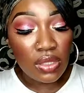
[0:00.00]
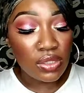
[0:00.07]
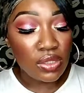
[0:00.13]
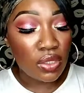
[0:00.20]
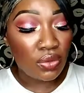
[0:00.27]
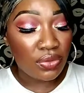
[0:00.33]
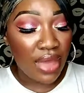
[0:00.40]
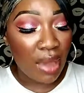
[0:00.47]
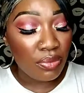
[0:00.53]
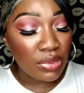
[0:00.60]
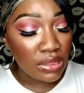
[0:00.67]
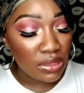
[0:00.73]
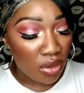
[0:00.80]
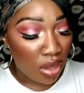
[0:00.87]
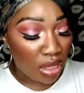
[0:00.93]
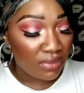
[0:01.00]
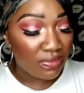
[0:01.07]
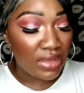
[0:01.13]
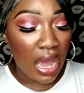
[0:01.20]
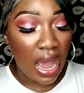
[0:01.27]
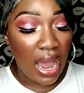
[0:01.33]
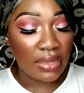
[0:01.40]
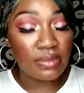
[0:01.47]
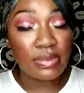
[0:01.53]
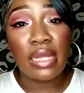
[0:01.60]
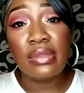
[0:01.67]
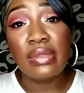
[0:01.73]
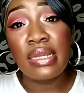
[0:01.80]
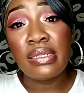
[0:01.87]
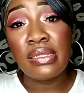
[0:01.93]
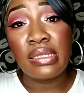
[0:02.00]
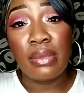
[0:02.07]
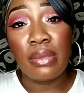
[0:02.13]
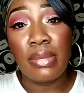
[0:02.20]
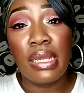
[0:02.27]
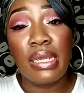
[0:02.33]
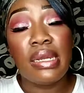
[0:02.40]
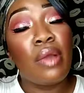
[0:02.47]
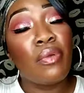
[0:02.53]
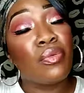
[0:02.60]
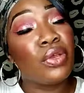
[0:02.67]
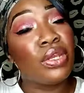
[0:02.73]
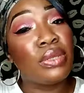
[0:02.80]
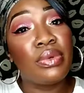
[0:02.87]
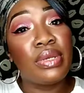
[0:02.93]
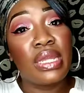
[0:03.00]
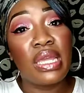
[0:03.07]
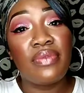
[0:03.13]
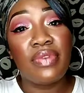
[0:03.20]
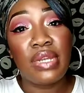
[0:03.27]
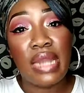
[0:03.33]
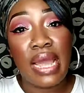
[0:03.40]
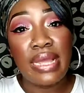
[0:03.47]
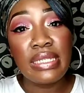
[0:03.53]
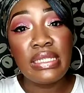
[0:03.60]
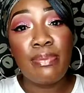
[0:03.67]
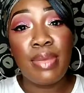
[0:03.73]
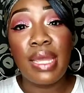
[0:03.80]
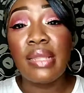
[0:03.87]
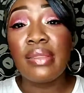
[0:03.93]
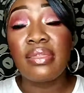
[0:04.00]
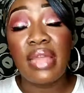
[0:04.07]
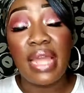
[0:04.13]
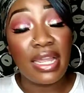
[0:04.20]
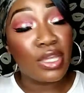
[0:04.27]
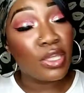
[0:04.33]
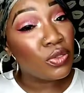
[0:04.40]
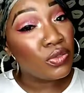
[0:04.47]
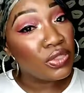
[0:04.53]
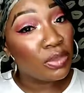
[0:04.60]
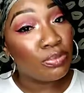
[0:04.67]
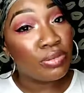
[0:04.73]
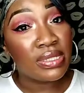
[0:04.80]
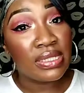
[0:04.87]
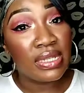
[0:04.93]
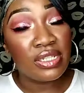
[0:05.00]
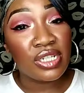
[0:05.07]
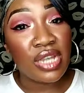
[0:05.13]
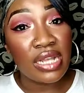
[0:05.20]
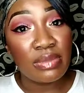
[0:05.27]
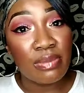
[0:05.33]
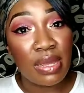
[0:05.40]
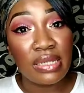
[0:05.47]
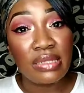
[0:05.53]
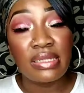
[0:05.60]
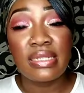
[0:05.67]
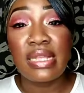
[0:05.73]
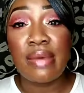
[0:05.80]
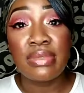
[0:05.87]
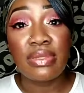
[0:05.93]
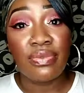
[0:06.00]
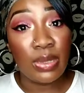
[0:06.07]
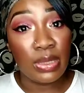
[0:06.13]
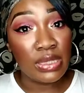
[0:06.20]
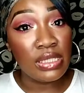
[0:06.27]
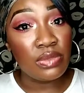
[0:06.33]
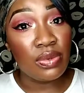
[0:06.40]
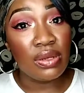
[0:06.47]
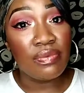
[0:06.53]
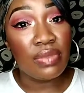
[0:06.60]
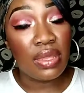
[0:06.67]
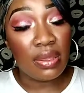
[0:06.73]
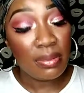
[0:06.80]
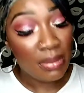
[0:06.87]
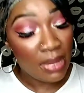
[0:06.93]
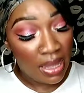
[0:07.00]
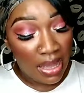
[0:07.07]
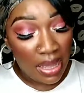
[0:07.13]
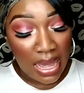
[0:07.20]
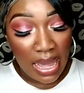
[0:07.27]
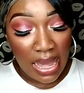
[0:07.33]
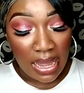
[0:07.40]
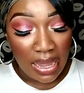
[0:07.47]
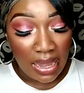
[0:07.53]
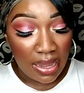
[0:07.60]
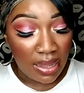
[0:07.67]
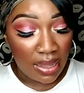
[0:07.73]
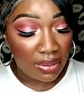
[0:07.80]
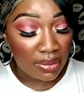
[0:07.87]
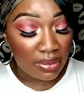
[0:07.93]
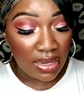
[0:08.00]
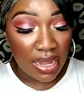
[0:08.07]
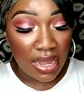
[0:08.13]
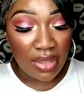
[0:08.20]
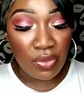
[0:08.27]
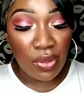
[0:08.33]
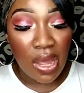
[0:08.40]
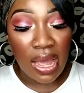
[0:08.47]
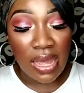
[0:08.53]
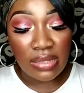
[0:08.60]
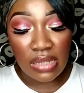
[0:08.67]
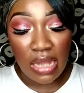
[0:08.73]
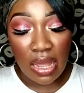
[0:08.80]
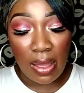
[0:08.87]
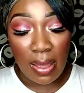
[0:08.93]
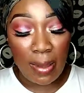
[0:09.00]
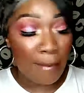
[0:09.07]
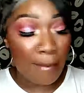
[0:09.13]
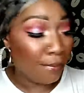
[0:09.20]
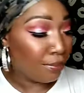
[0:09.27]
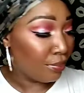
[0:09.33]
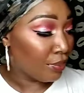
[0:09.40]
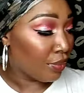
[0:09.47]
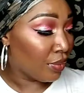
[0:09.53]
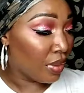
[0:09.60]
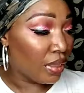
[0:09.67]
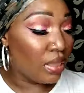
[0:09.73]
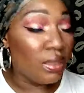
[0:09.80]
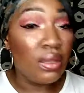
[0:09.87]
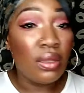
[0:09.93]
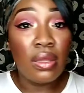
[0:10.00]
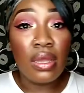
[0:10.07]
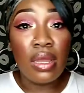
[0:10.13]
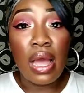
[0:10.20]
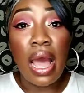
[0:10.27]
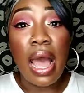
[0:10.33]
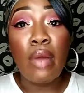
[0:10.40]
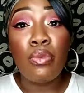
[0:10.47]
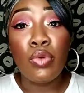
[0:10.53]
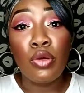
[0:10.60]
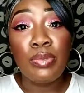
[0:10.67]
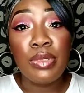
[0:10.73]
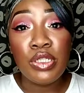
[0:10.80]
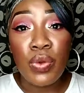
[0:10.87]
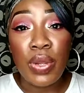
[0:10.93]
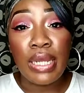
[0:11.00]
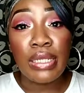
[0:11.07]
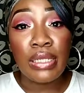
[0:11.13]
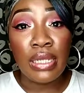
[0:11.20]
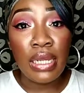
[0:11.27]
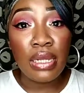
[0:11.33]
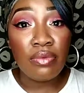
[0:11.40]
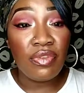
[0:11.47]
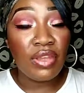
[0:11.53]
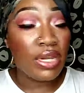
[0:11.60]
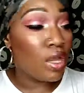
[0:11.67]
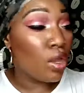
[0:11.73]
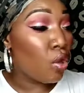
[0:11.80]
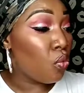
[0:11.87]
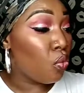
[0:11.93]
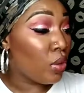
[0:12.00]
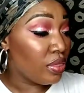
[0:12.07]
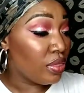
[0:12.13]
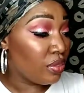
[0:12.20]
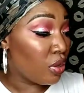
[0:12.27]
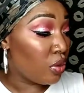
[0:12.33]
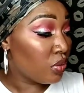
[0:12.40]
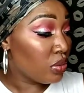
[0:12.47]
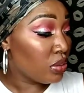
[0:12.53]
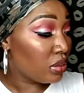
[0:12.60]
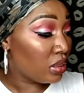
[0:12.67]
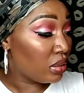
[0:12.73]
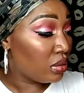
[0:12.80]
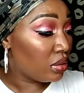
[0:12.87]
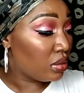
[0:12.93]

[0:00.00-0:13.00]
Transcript: So that was all of the items that they sent me, and I really want to give a nice big thank you to Prestige Cosmetics because that was really sweet of them. And yeah, you guys, I will be doing a look video with those